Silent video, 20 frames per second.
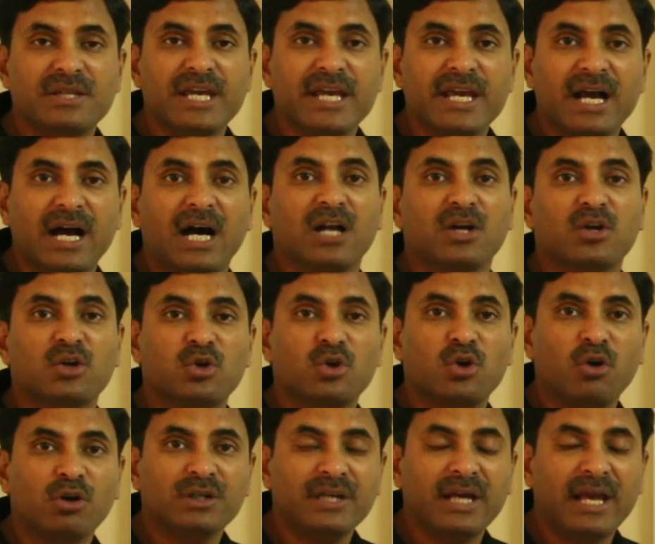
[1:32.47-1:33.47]
They are
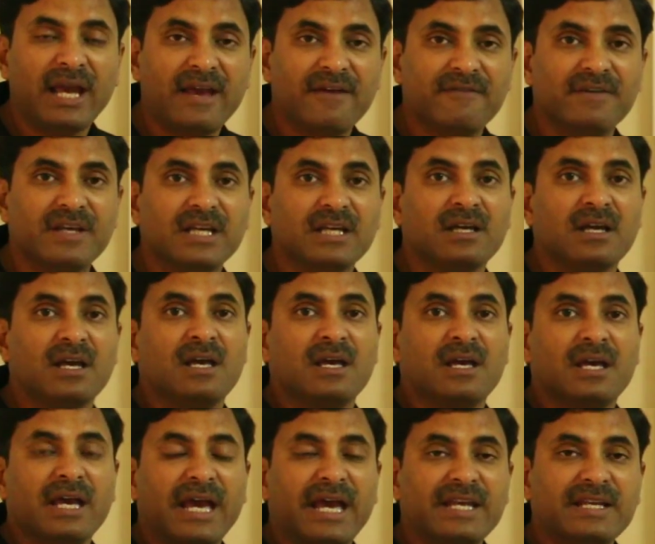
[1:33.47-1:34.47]
not having
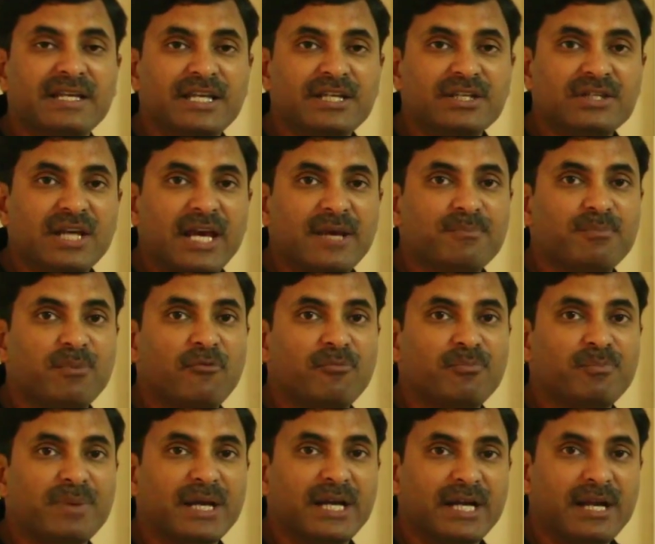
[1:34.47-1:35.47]
any type
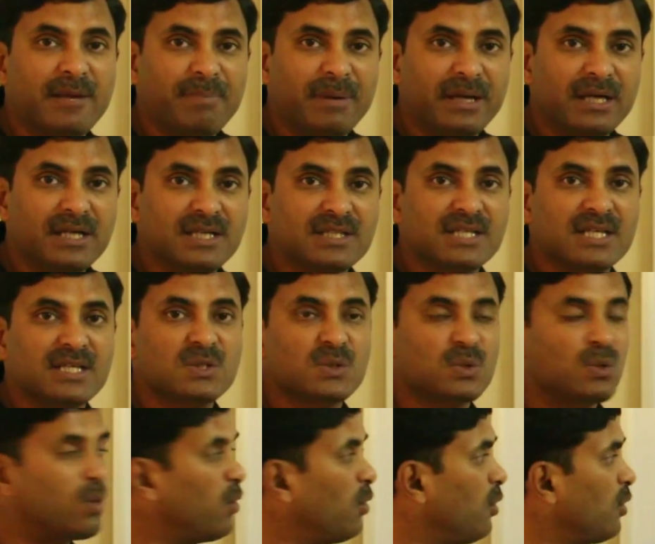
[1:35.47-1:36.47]
of paired
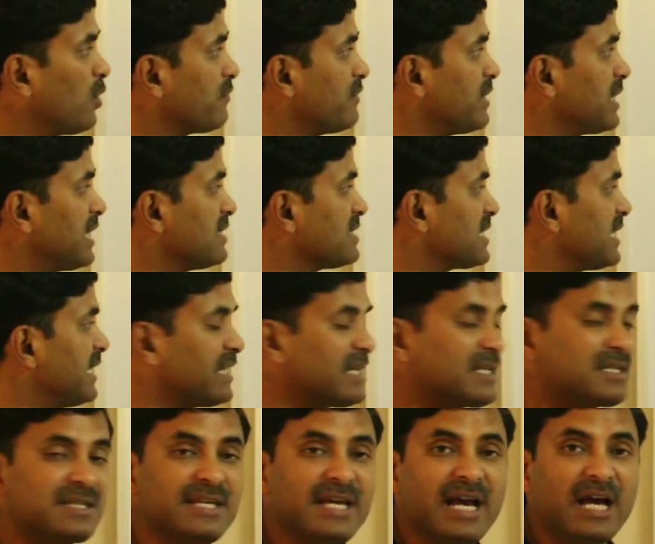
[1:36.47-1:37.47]
appendages or we can say it
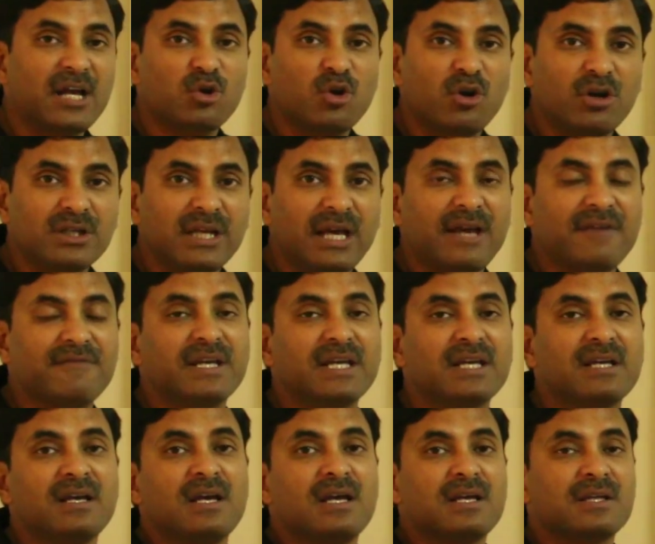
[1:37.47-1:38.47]
is they are not
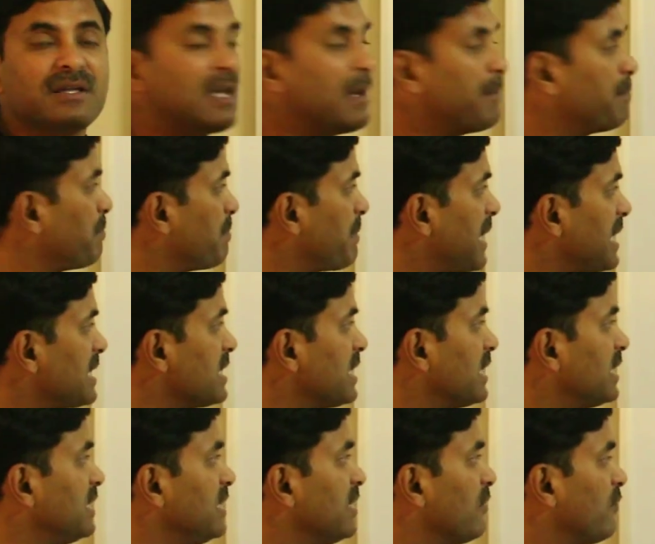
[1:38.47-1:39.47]
having the
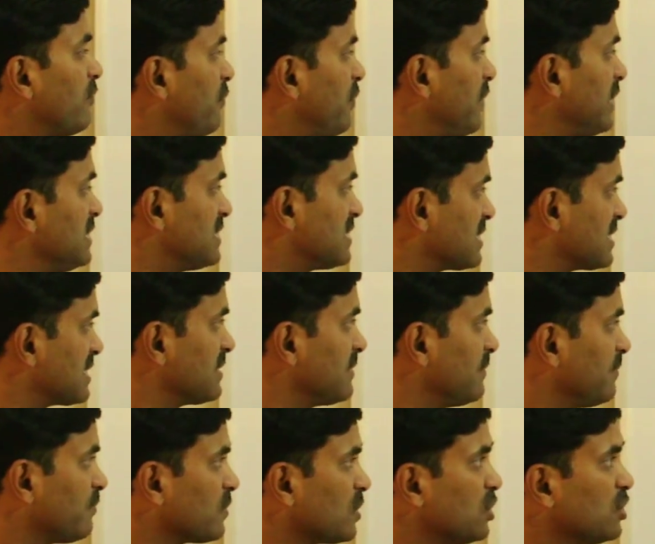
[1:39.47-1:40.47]
paired
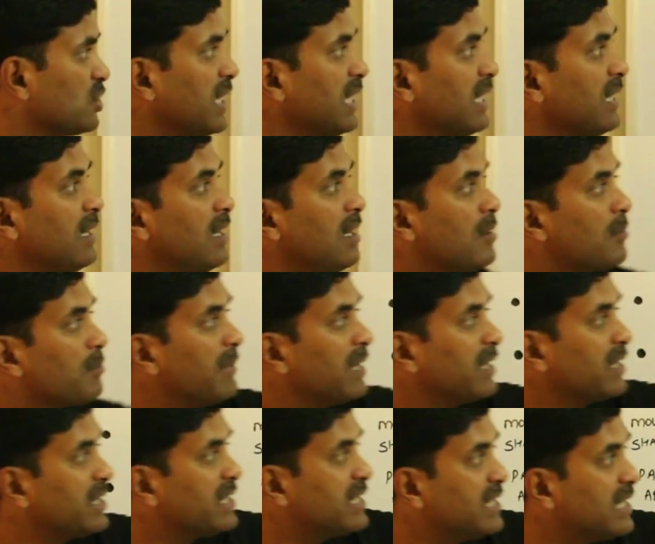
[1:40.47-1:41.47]
fins okay
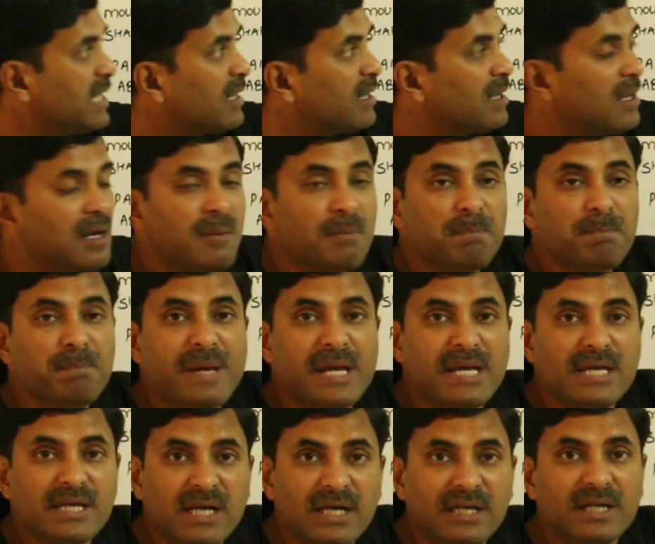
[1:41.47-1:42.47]
but here
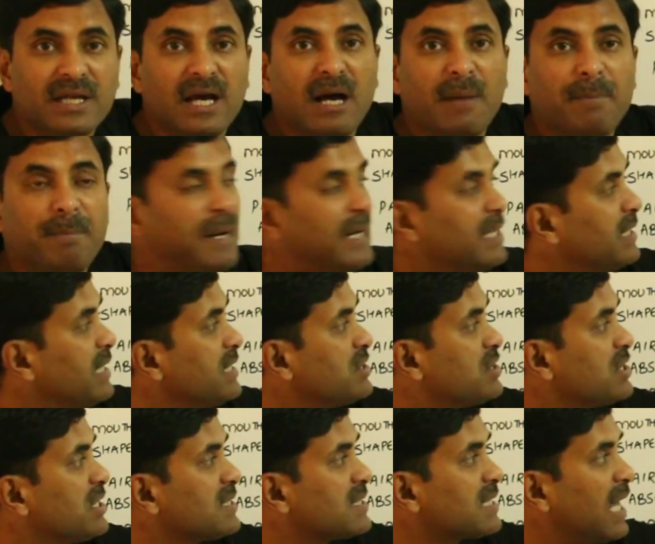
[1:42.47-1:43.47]
paired
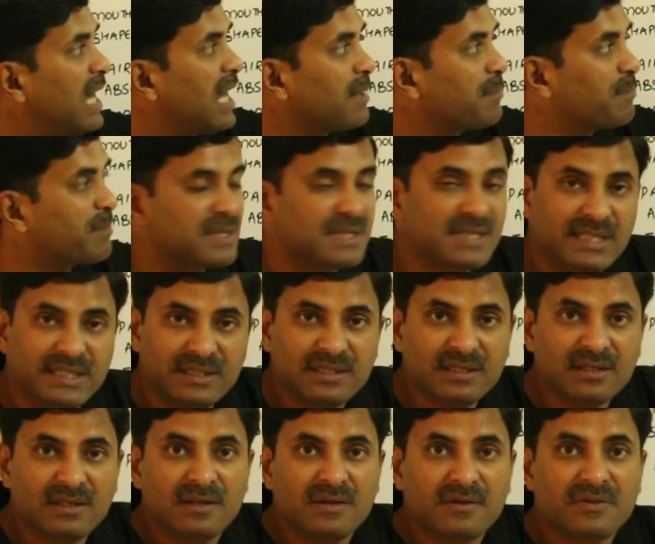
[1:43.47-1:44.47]
appendages are
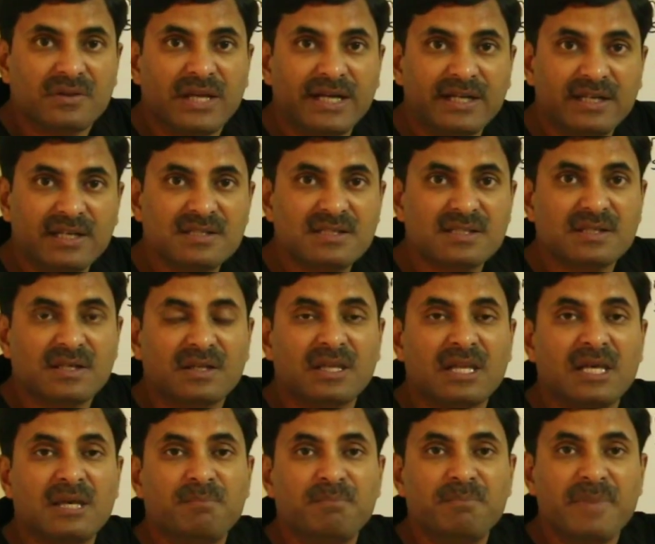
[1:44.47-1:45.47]
present that is
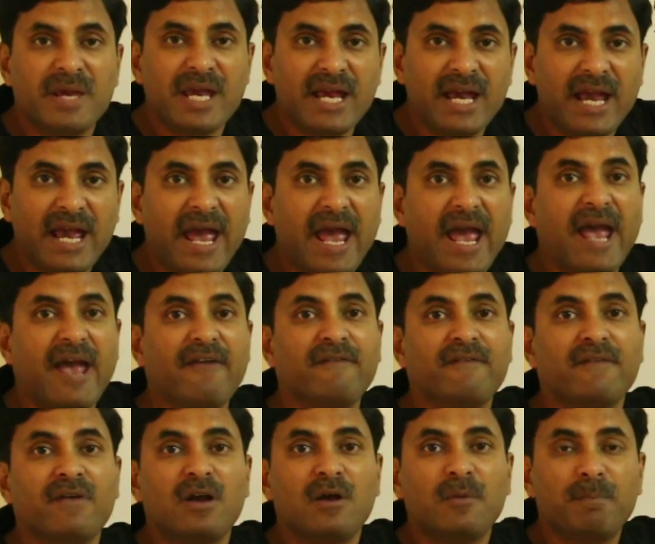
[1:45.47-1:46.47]
they may
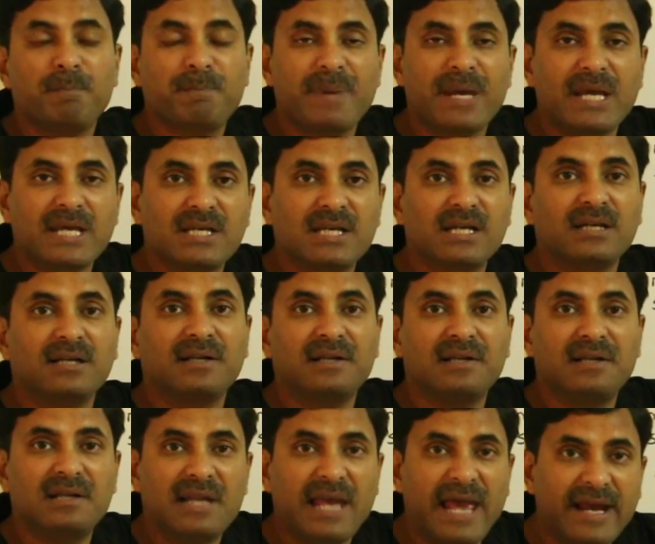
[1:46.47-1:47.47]
have paired
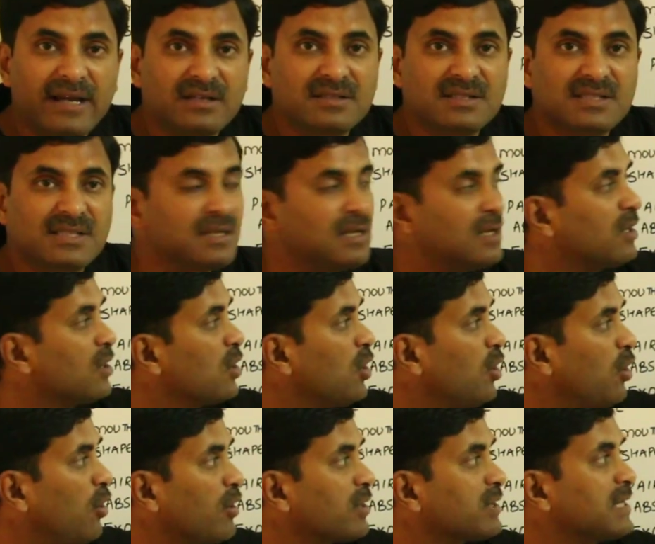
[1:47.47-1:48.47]
legs
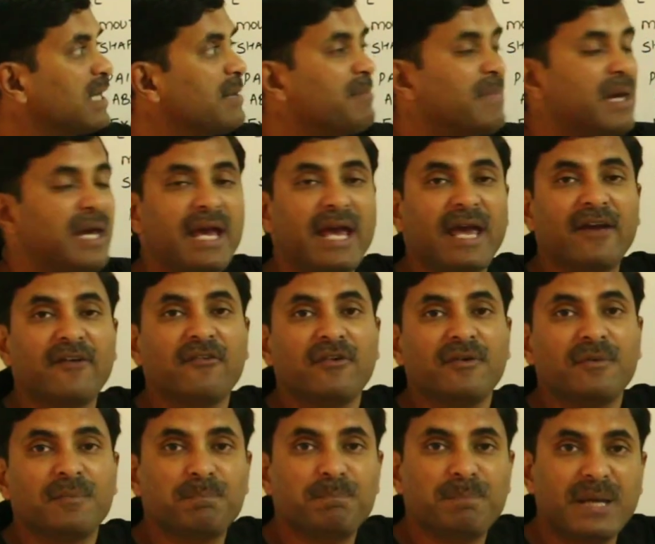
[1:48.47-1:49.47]
or they may
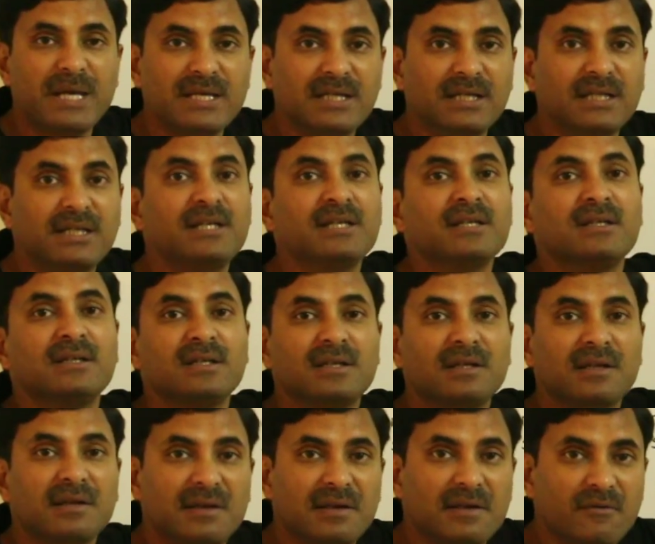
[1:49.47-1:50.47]
have paired
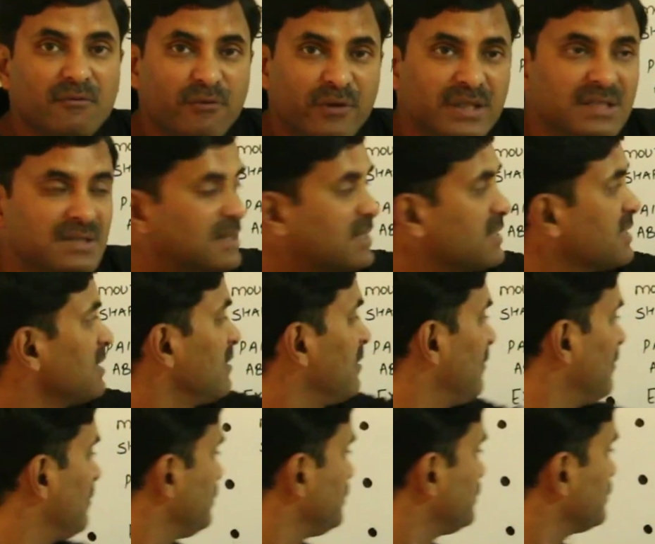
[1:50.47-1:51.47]
fins